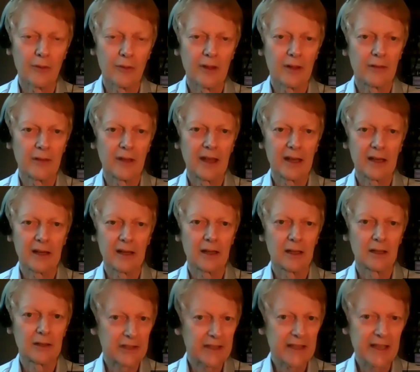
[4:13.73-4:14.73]
That they had a
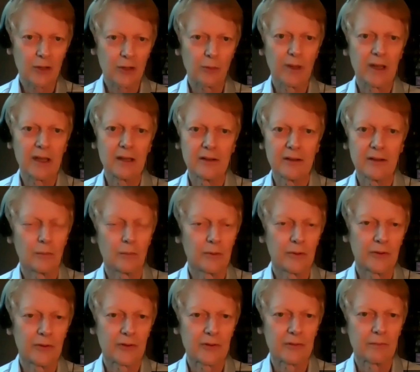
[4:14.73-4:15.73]
leak rate that
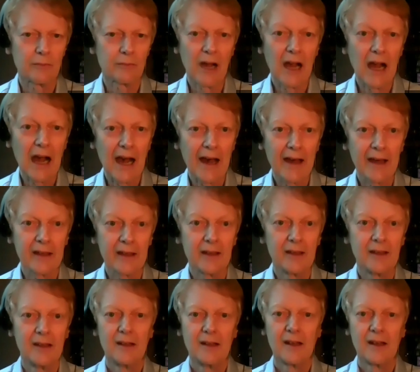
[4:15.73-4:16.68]
was high,